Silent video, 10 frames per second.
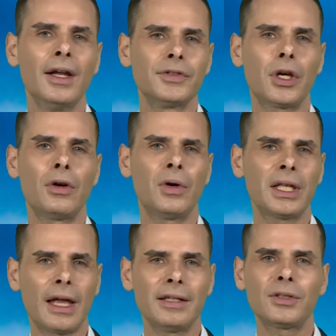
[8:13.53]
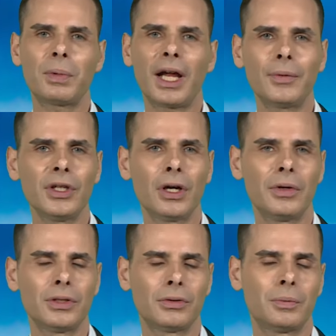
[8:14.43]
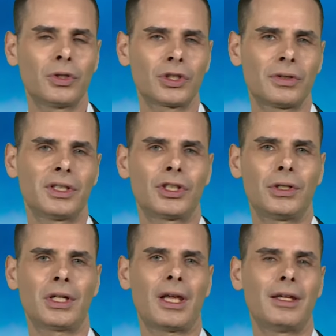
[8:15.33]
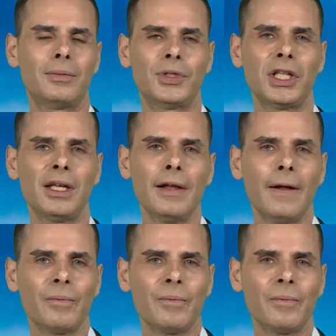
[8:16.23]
So again, he's probably going to a more traditional KMT